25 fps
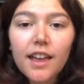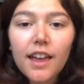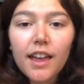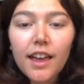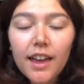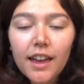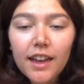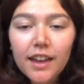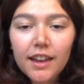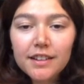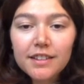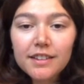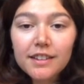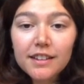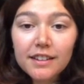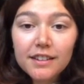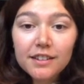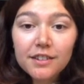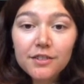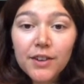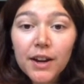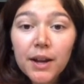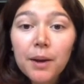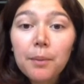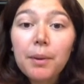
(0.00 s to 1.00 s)
And 6
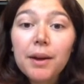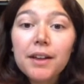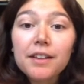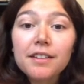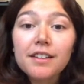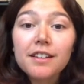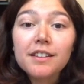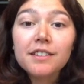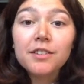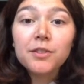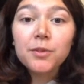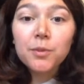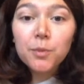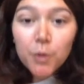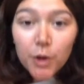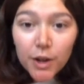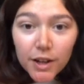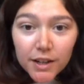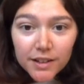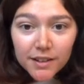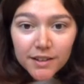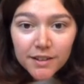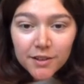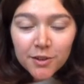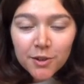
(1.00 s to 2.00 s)
divided by 6 is
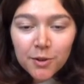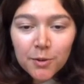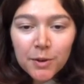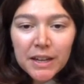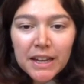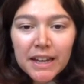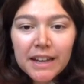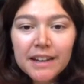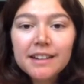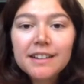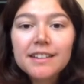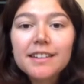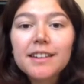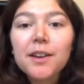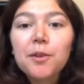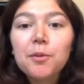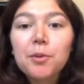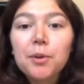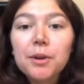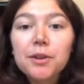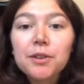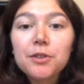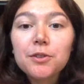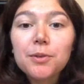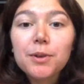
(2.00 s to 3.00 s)
1. So again, it's like we're
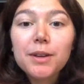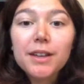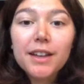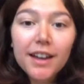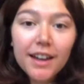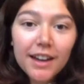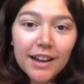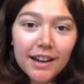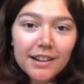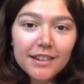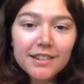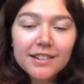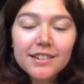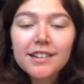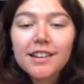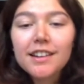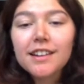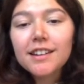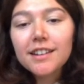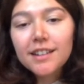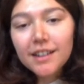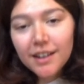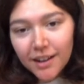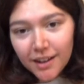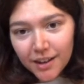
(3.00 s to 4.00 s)
doing x
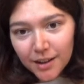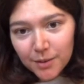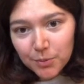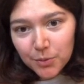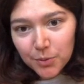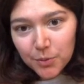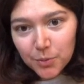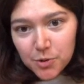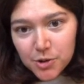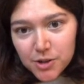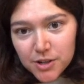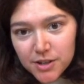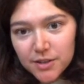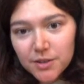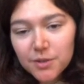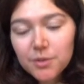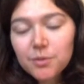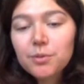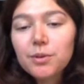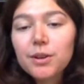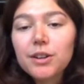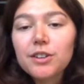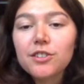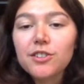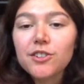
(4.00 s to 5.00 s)
times 1,
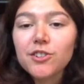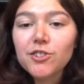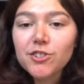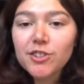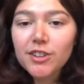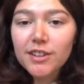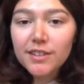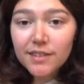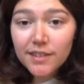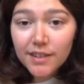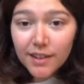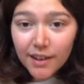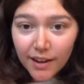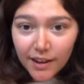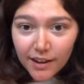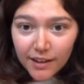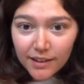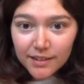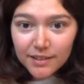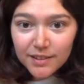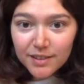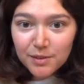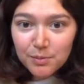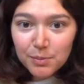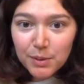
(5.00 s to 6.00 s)
which is just
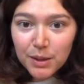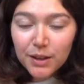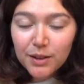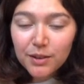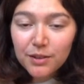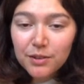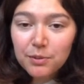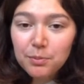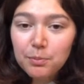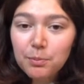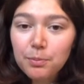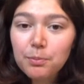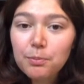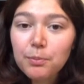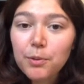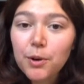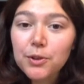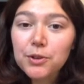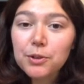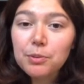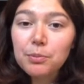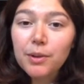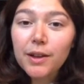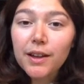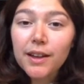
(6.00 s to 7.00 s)
x, because
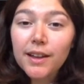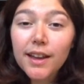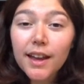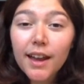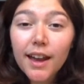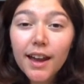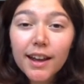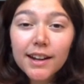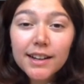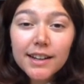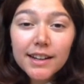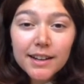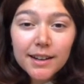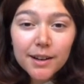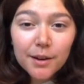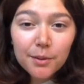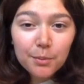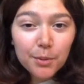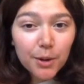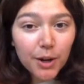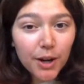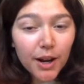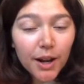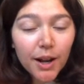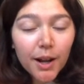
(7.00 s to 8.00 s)
multiplying any
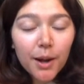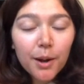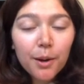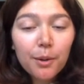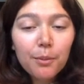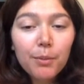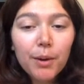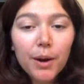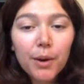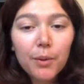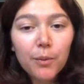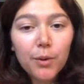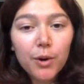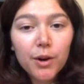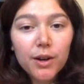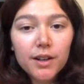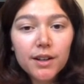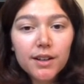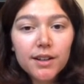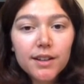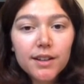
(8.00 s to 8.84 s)
number by 1